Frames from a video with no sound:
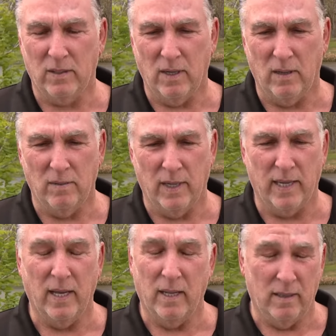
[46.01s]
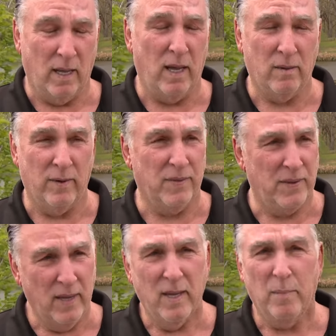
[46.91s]
So along
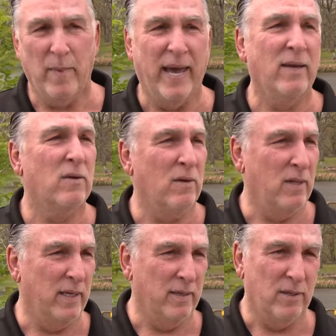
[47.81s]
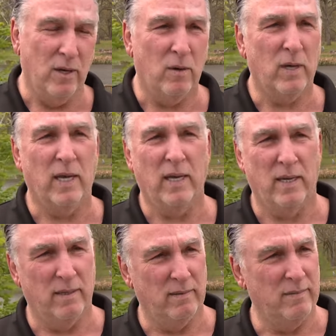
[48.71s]
with Mantle and Yogi
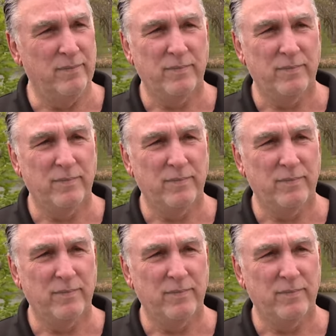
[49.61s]
and